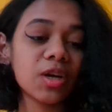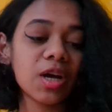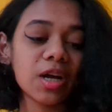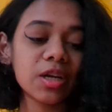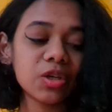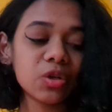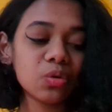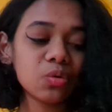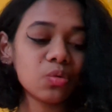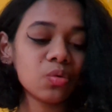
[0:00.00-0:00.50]

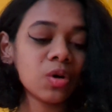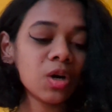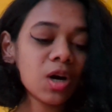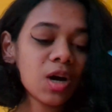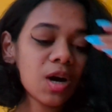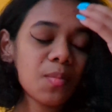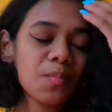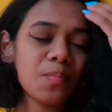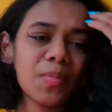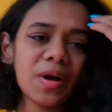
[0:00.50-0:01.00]
And you
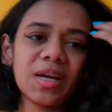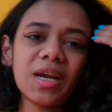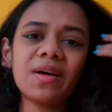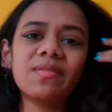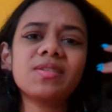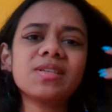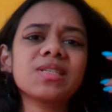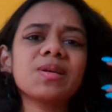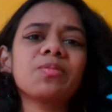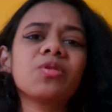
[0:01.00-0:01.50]
might have
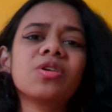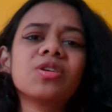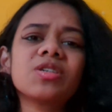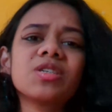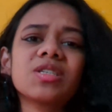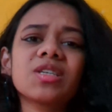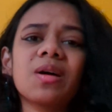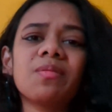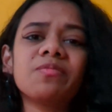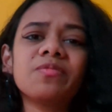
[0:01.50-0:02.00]
a
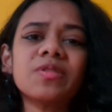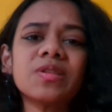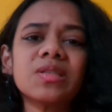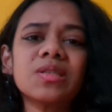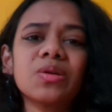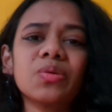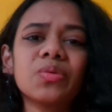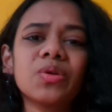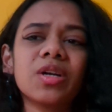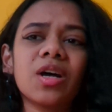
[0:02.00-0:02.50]
subconscious comfort
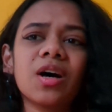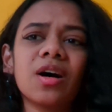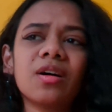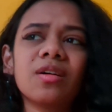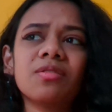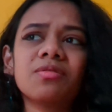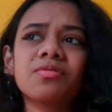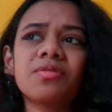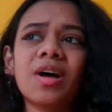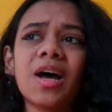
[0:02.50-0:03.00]
zone of,